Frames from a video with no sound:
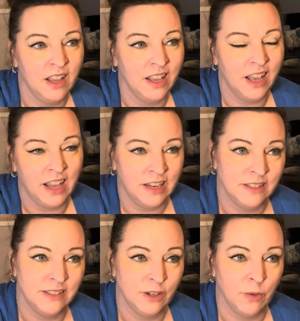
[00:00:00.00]
I kind of
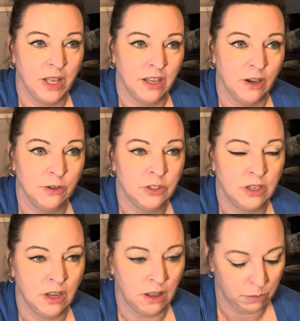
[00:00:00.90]
still want
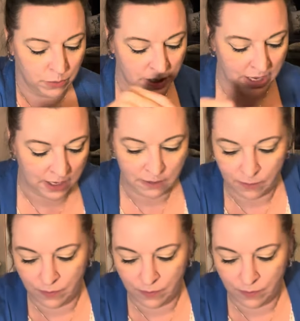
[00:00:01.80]
Ocean Ombre.